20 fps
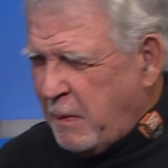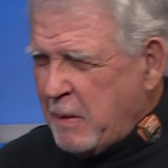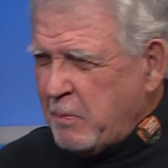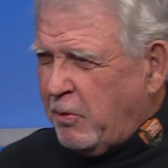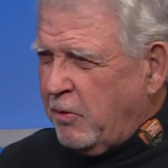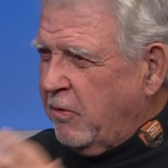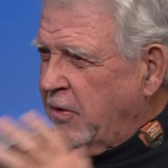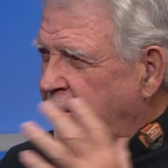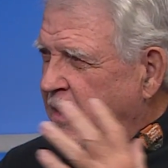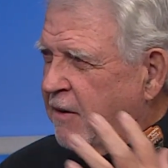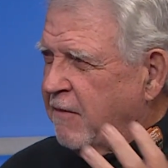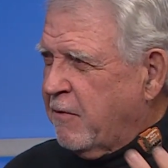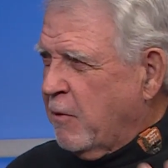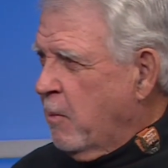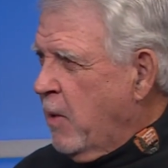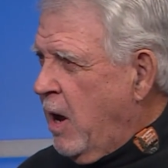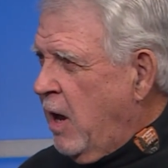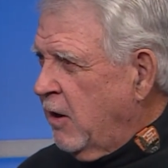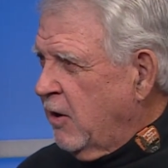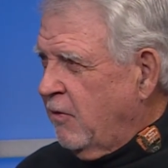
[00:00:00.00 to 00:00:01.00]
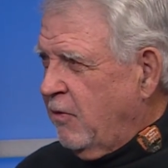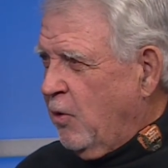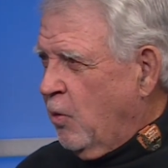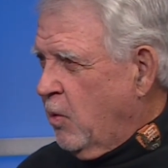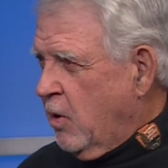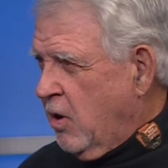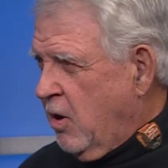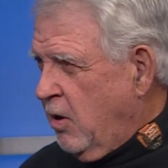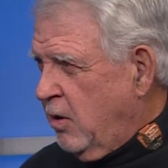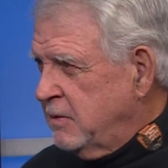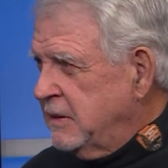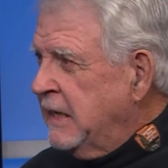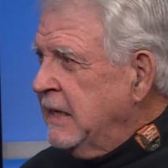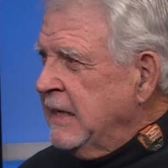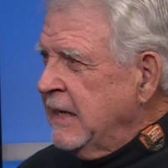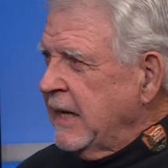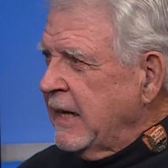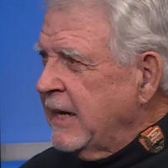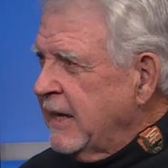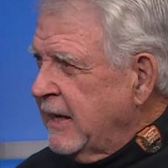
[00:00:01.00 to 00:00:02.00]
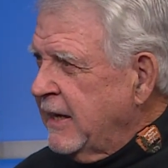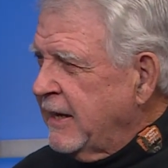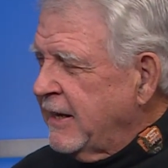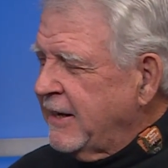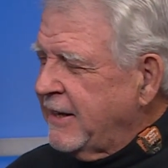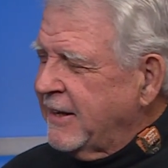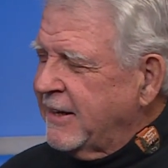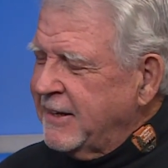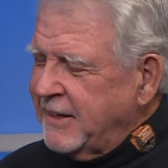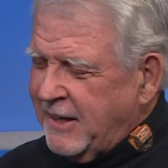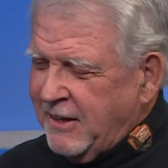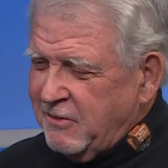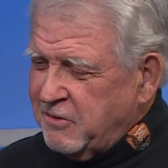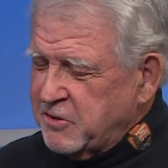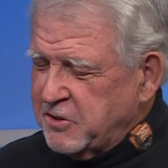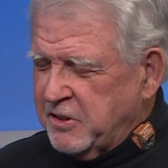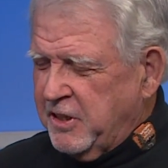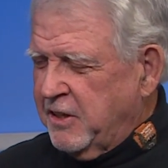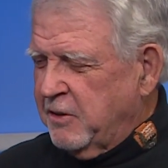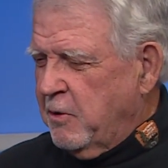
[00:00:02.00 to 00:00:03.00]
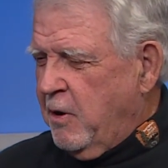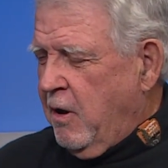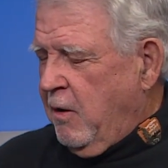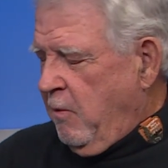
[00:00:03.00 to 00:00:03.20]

people were there from all over the world, and uh, it was uh,